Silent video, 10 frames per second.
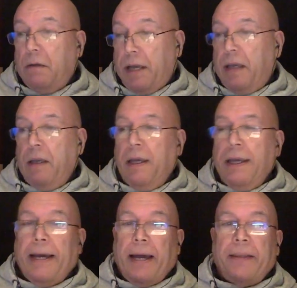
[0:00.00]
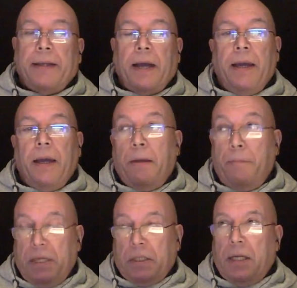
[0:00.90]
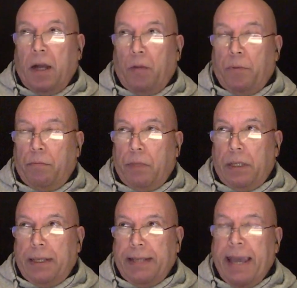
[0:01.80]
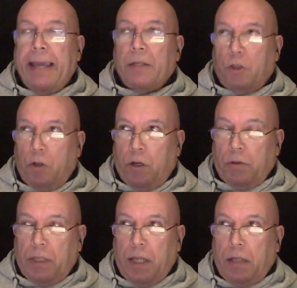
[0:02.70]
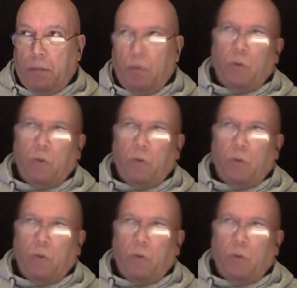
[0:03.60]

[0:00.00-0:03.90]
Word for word: Okay, and then I I mixed an album at, at Air Studios in London.